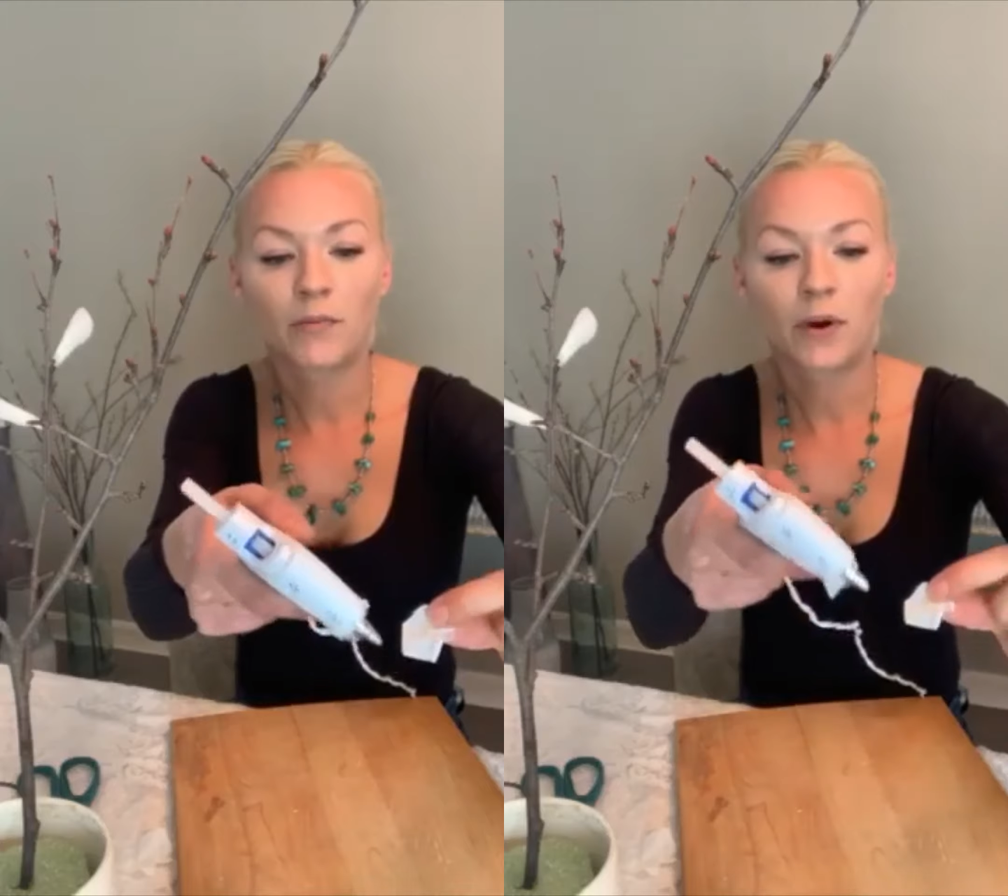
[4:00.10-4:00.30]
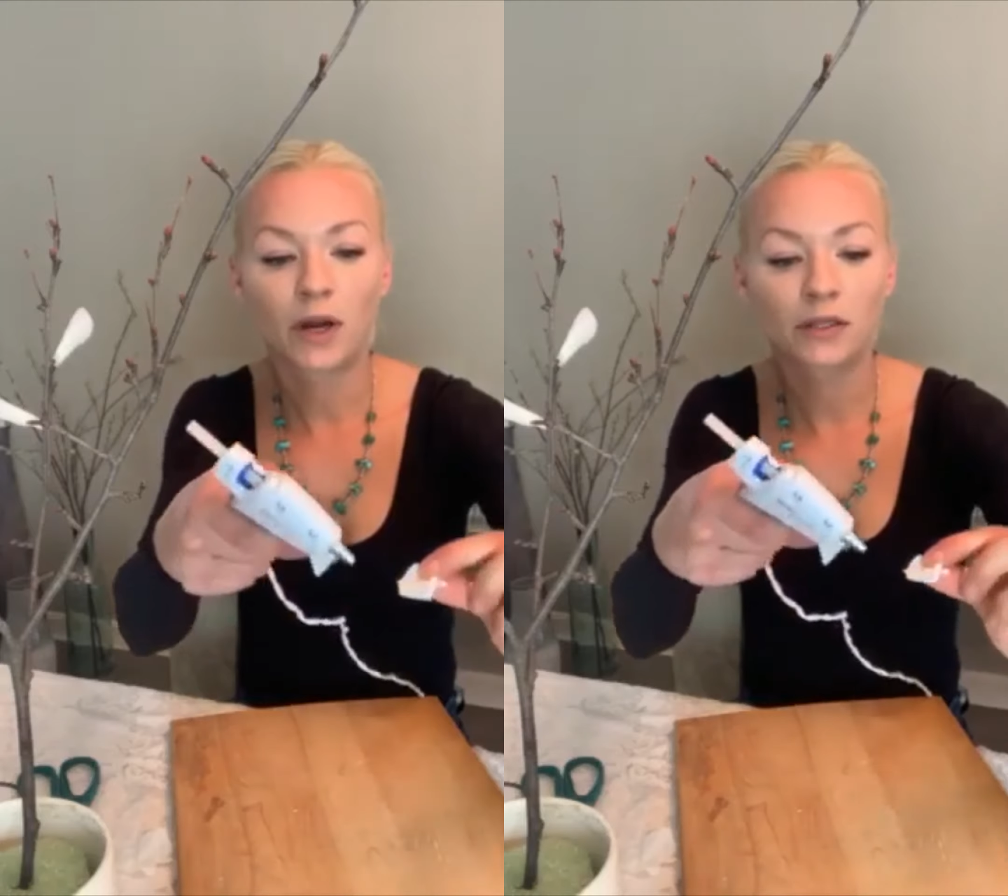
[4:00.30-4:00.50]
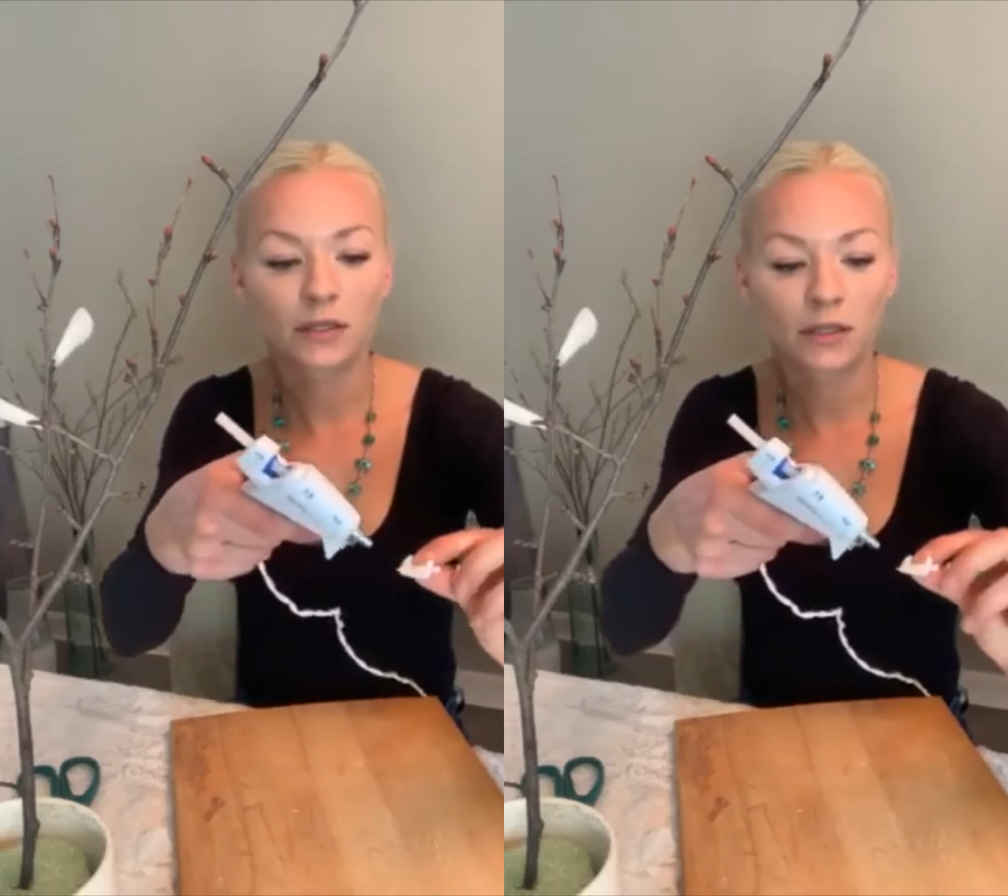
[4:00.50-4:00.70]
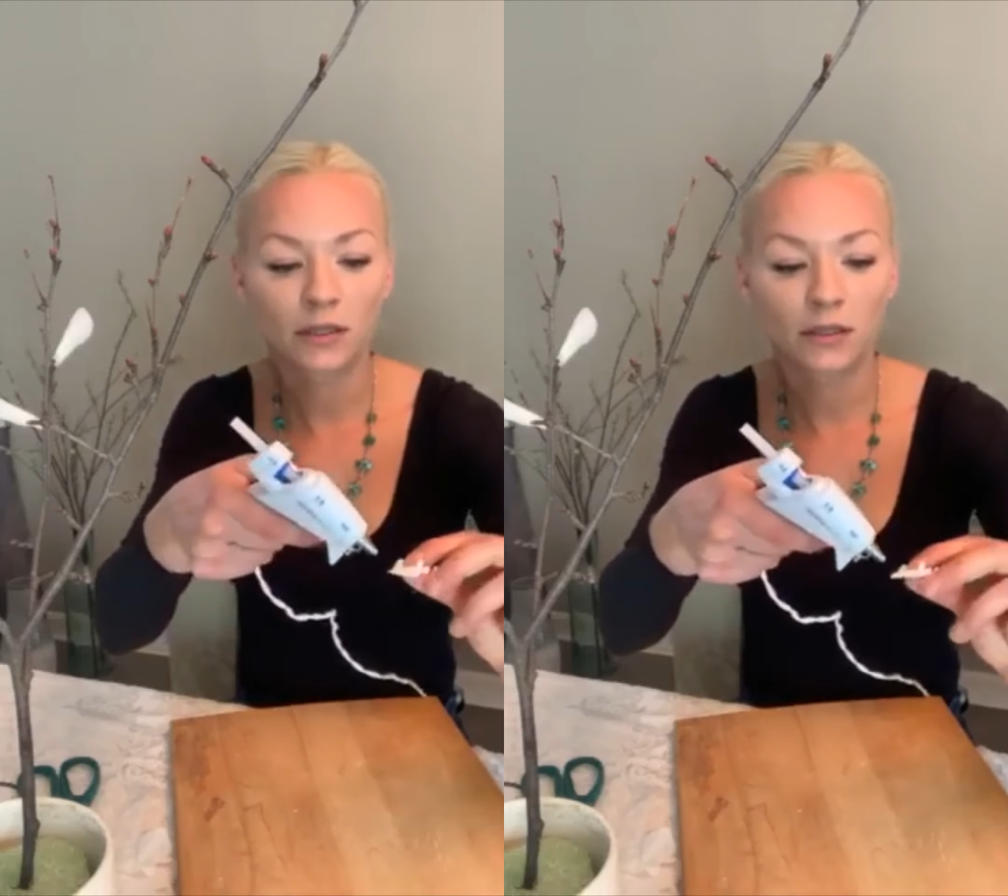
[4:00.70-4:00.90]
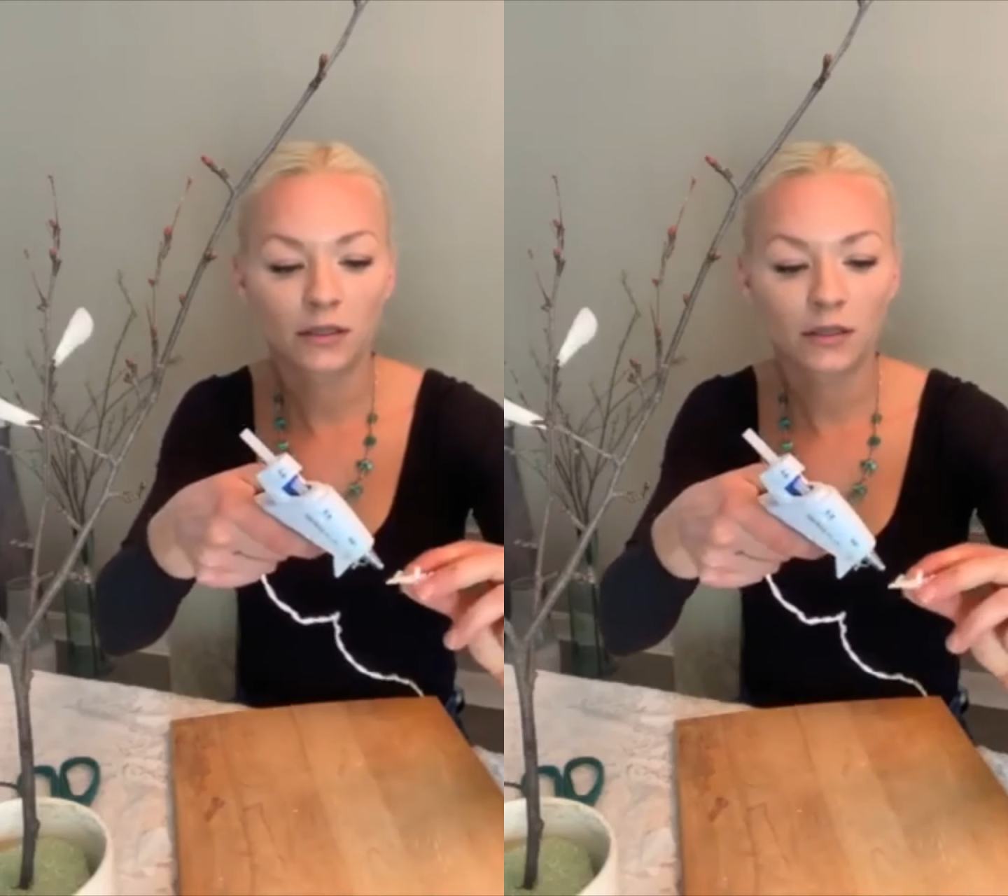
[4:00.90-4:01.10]
part
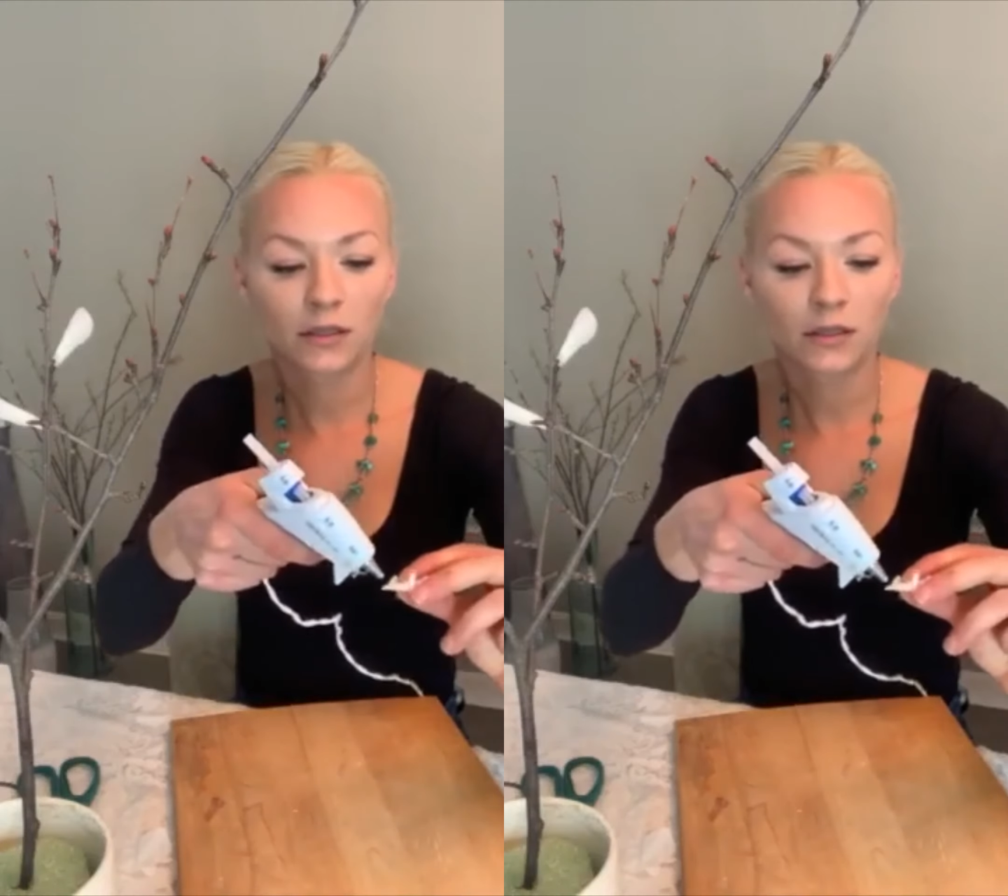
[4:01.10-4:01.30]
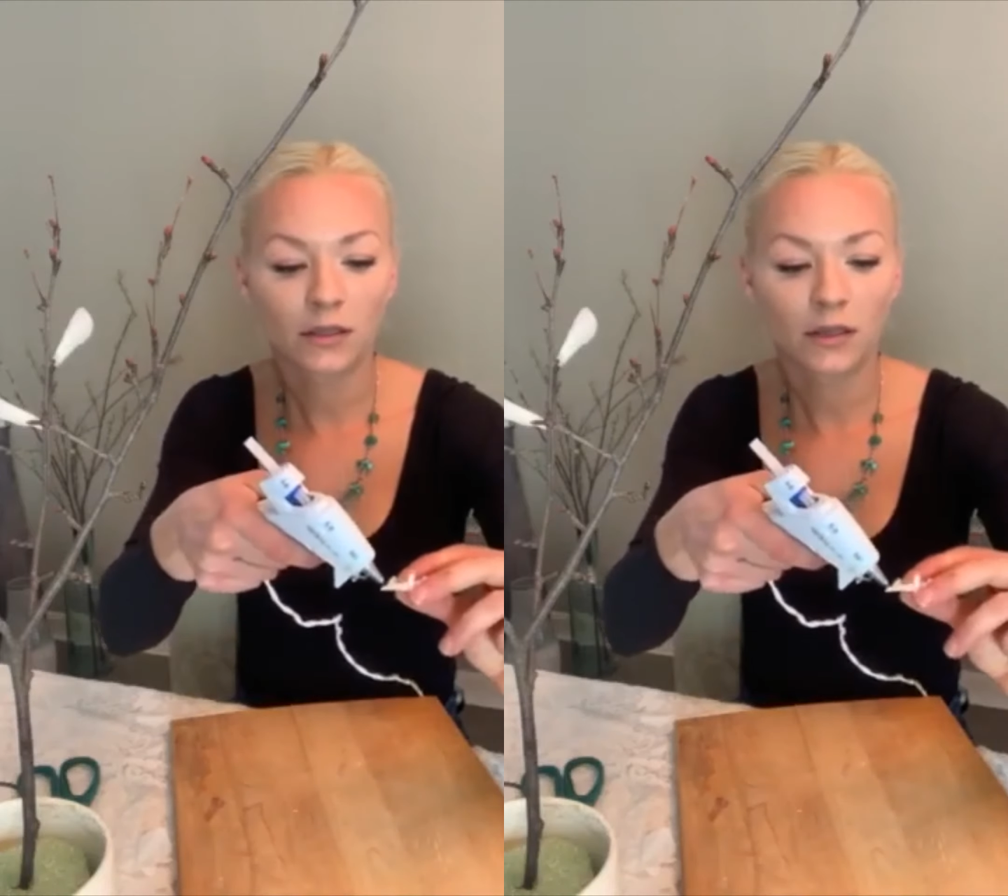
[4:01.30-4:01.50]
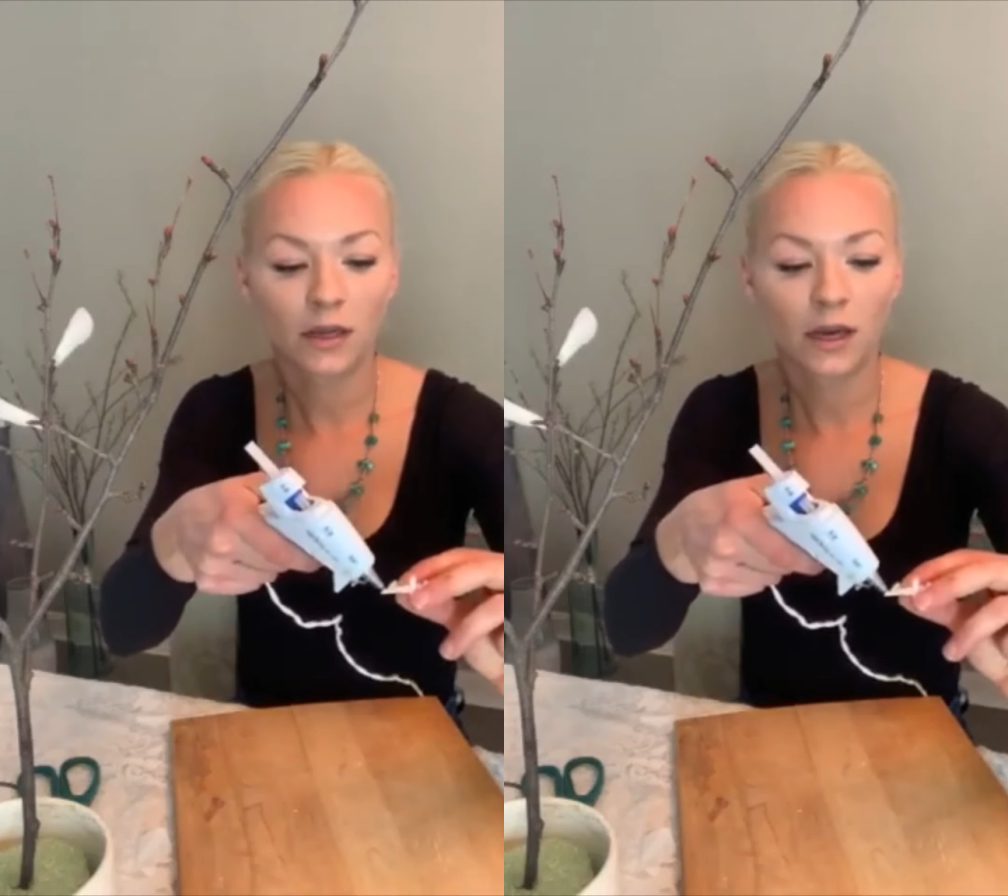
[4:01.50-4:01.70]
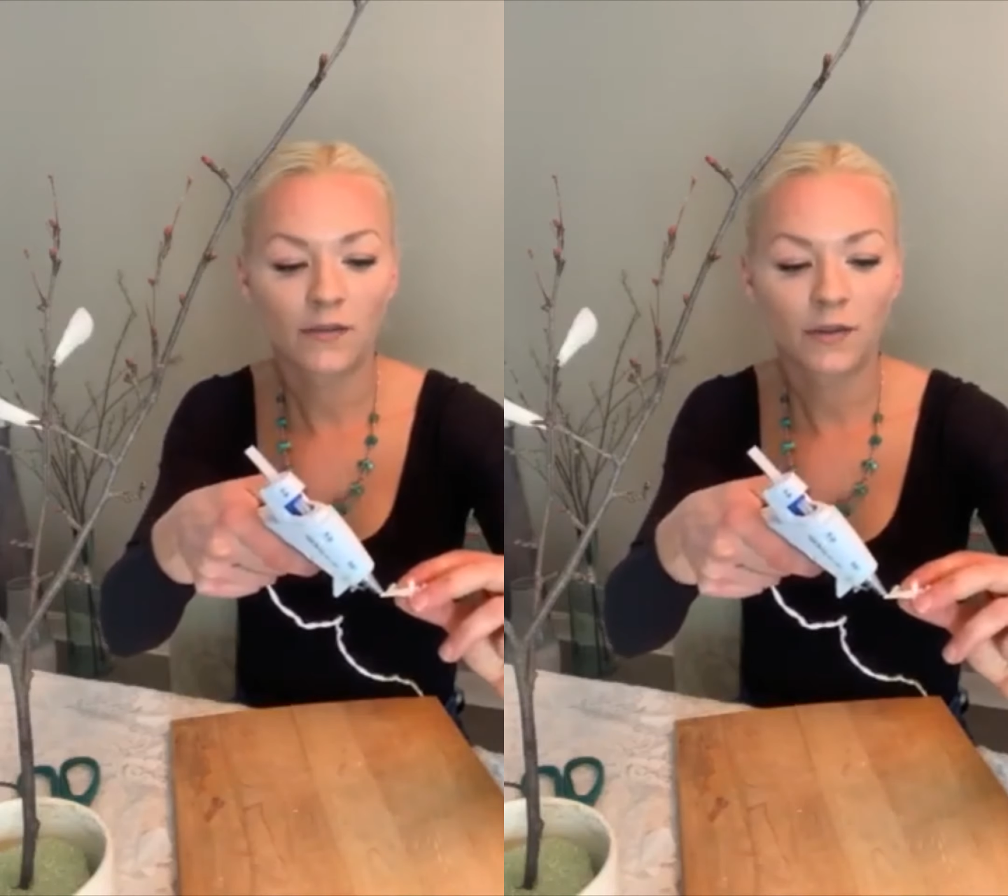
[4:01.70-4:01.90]
of